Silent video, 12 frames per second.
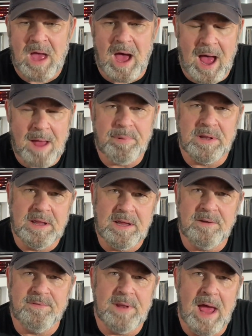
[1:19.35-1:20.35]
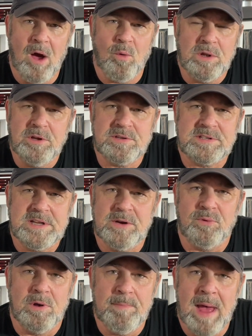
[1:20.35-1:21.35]
I believe now when you see
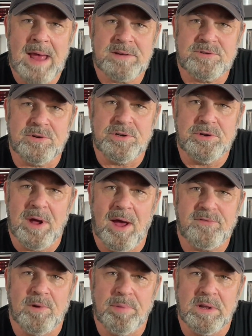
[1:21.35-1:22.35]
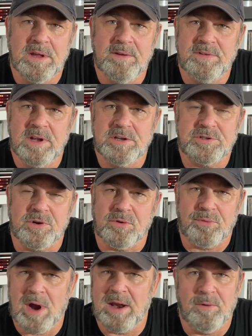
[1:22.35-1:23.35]
remastered, you have to believe digital
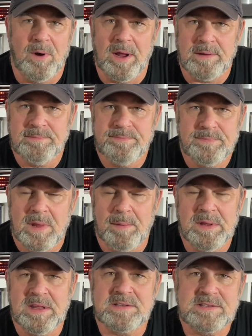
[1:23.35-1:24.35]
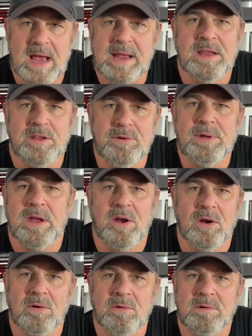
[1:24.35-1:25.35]
right away. I mean, the second you
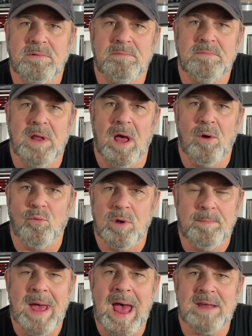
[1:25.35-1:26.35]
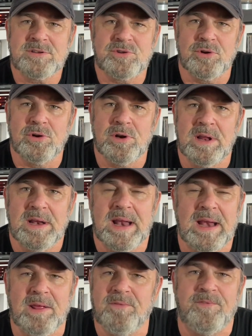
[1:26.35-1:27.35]
hear uh, remastered in
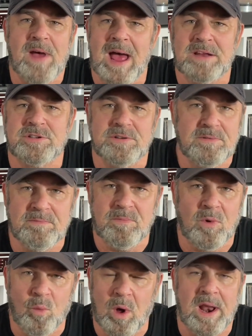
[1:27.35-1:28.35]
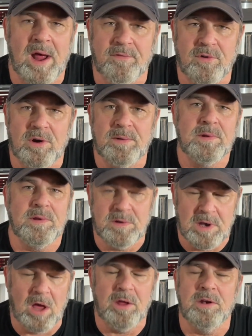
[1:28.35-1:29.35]
any fashion, whatever,
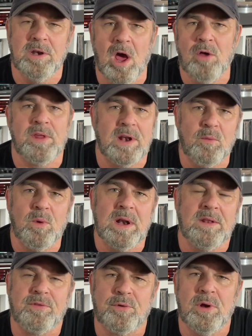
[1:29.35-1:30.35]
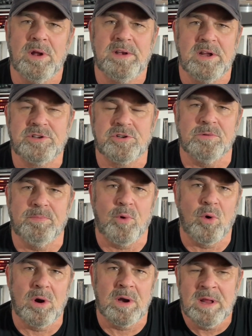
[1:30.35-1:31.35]
know, know, that it went through a digital
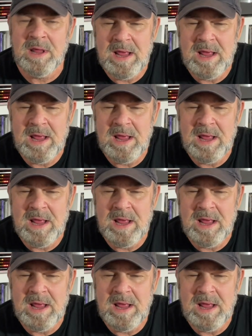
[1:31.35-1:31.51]
board,